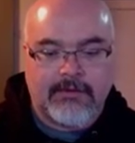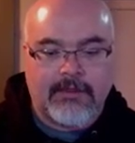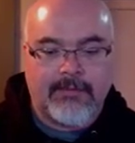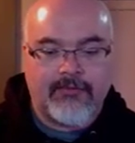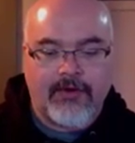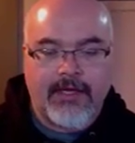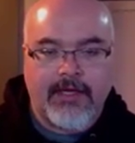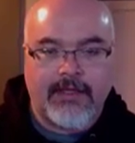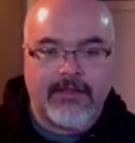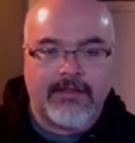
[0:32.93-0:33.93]

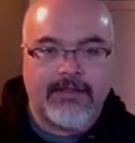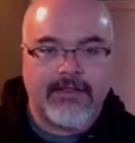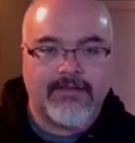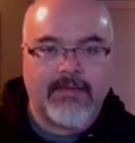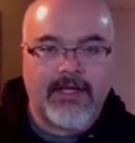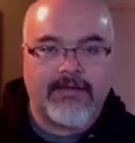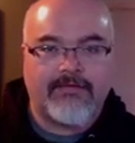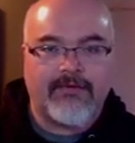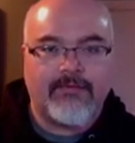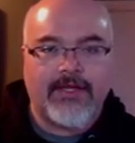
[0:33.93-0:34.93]
Upgrade is by the
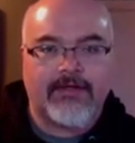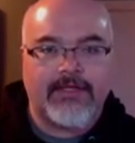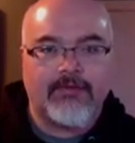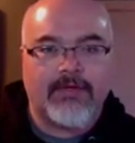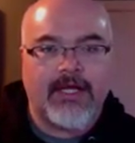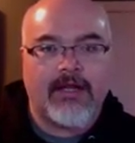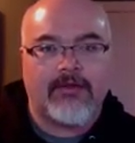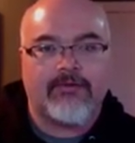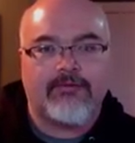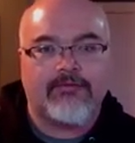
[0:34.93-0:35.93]
filmmaker Leigh Whannell,
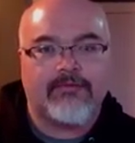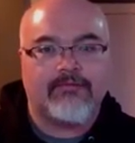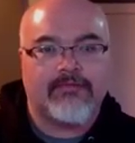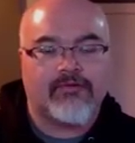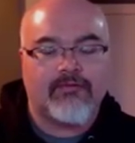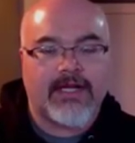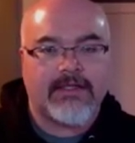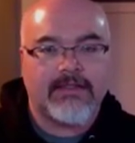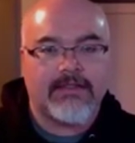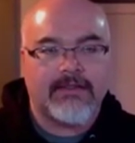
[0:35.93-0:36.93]
who
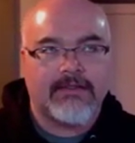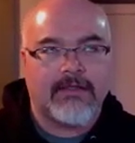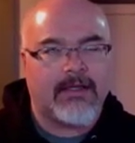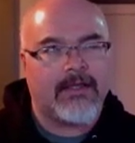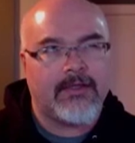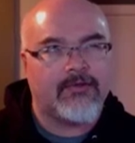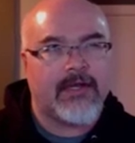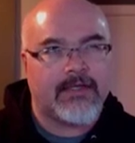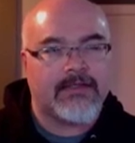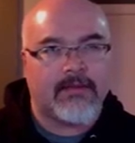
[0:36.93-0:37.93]
directed, I think he
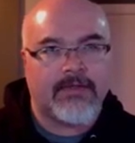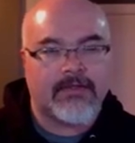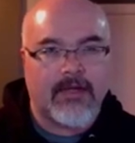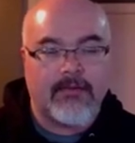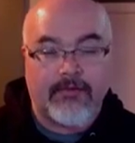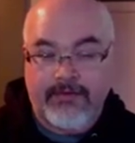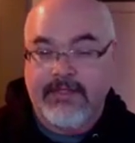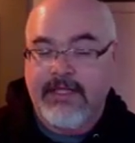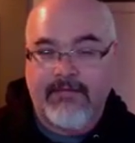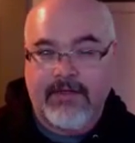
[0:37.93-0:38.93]
directed some of the Saw movies. He
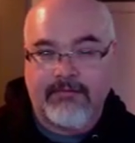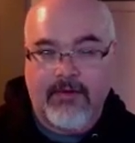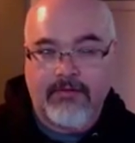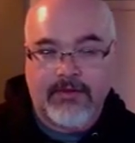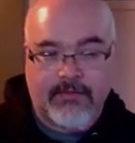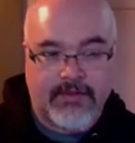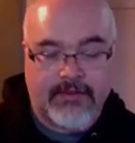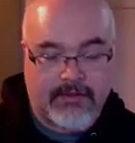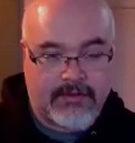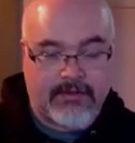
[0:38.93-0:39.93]
definitely wrote some of
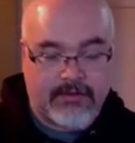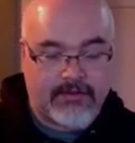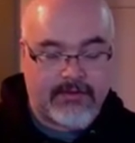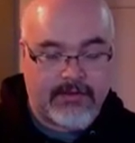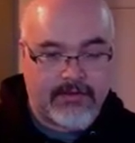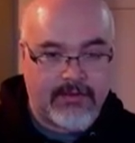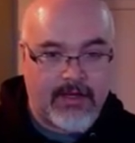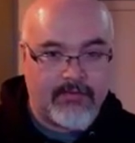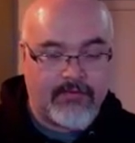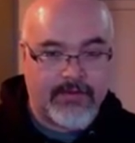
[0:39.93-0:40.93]
the, the, the Saw
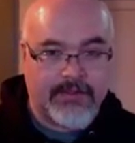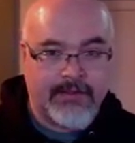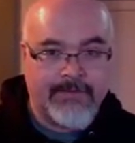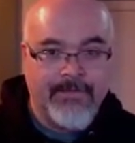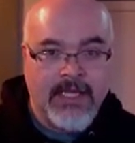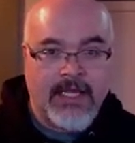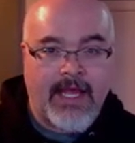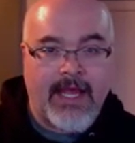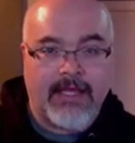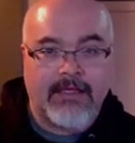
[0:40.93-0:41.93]
movies.
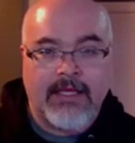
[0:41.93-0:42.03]
And